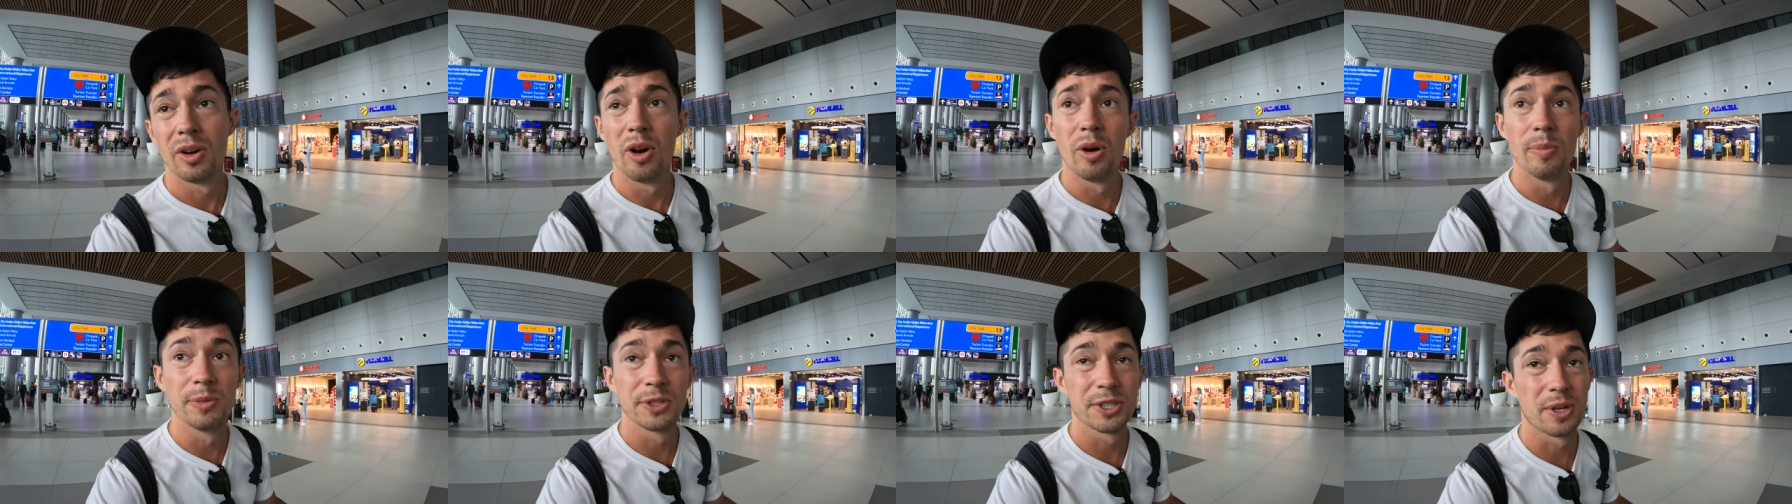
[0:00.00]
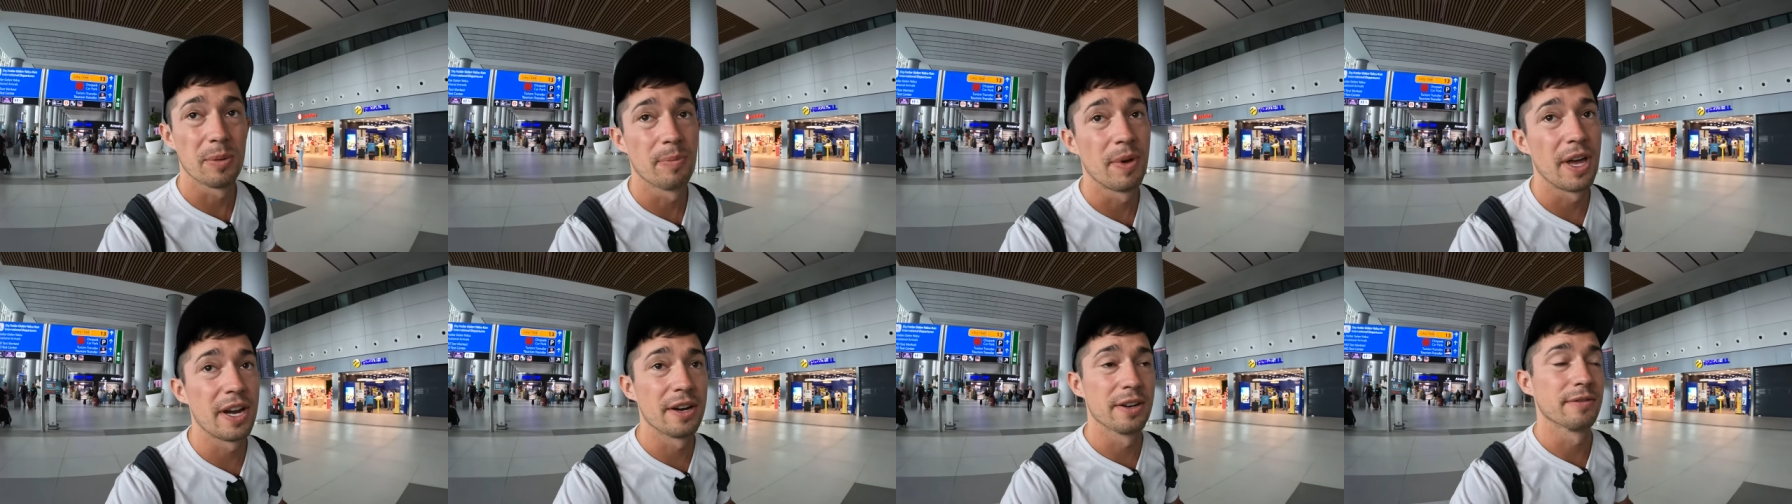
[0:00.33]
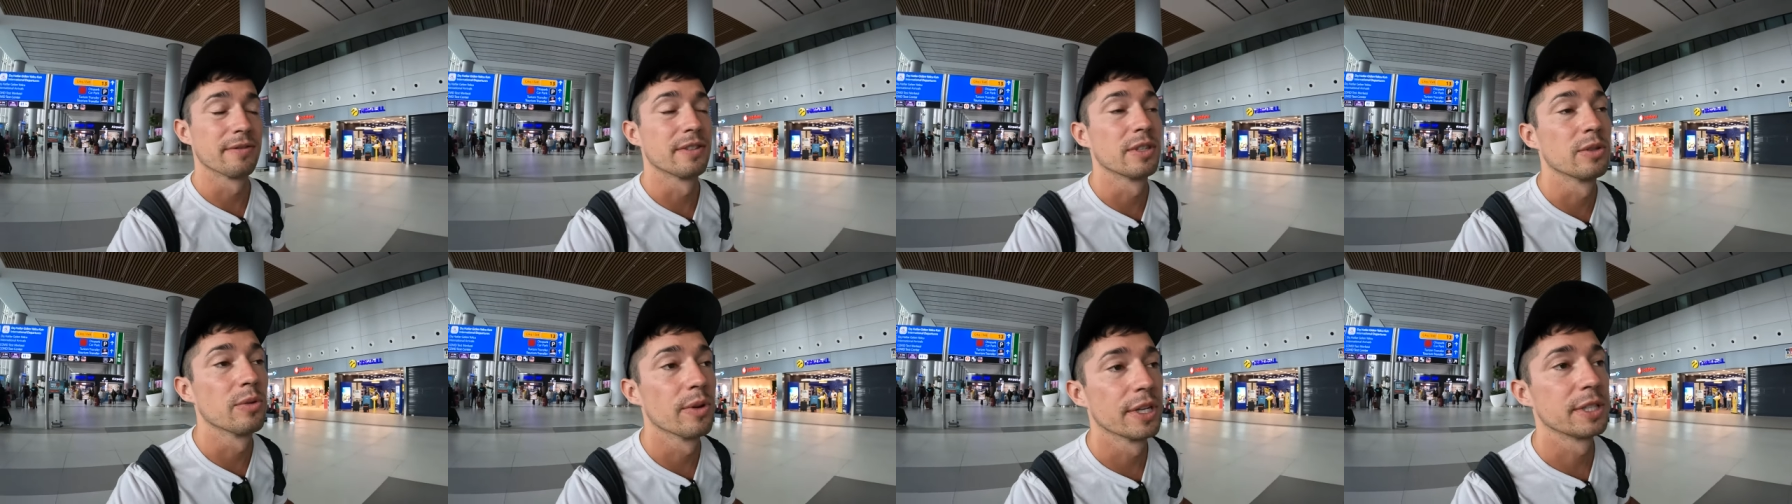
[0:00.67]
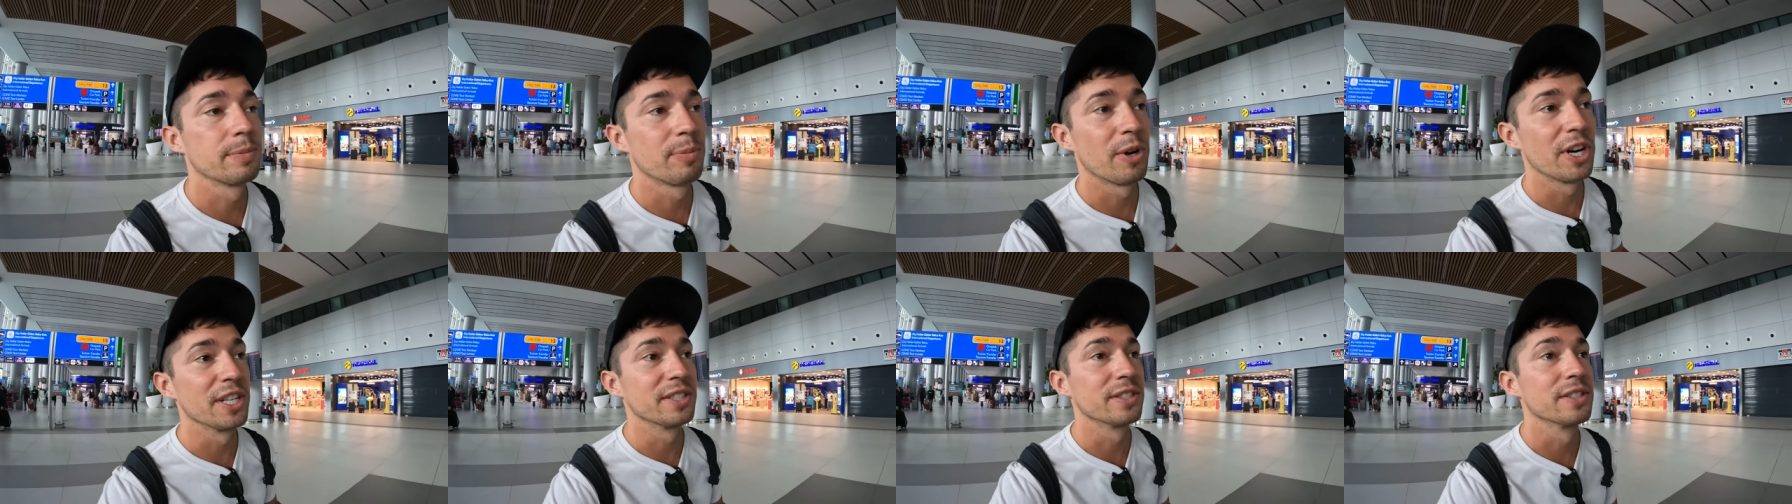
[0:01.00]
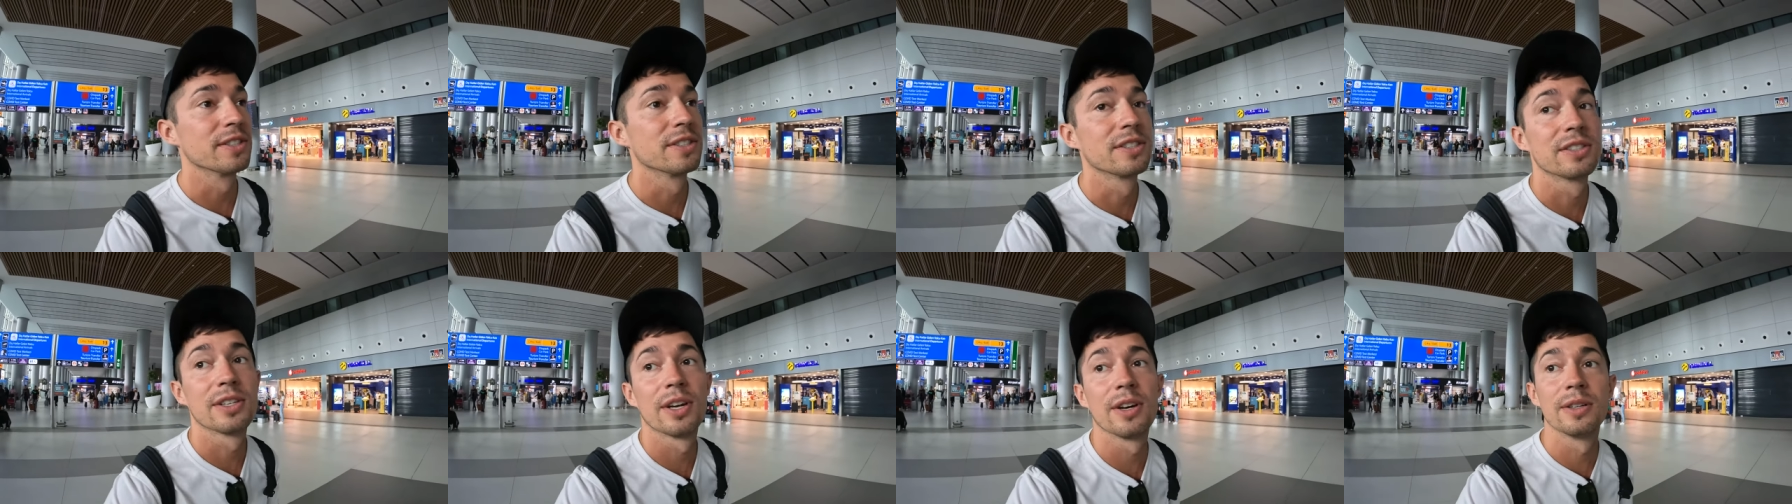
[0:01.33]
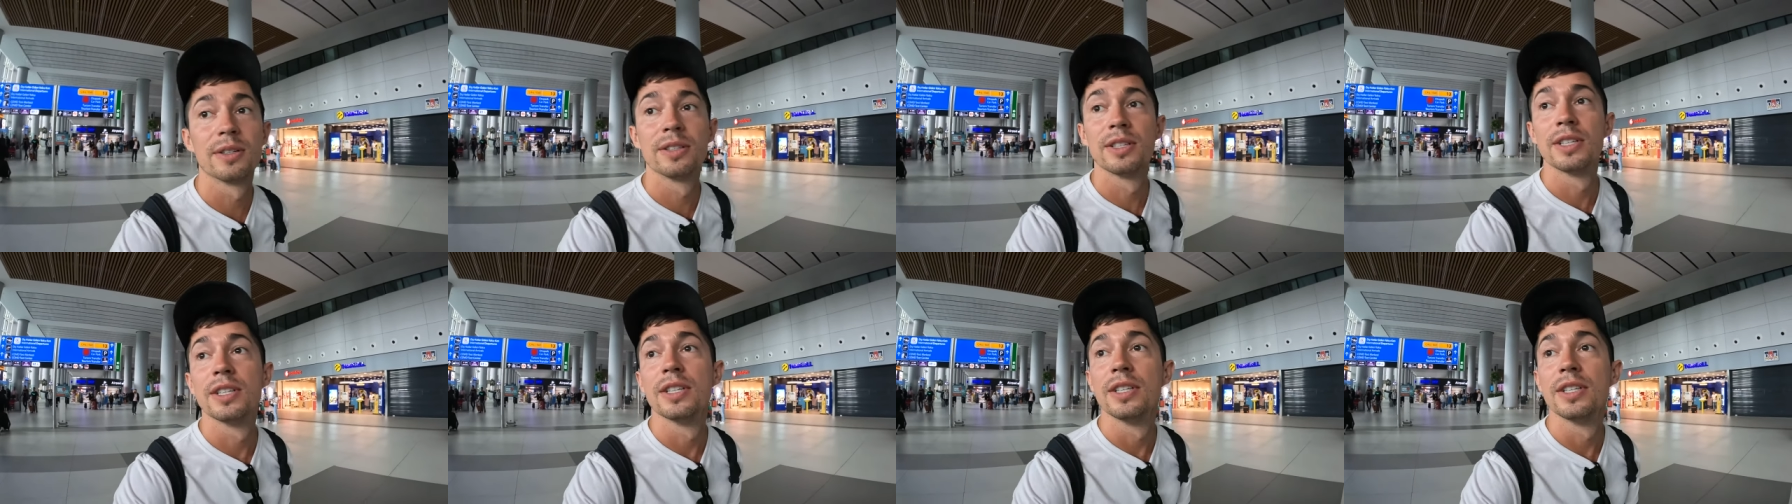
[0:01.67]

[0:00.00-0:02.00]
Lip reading: almost competitive to US prices. So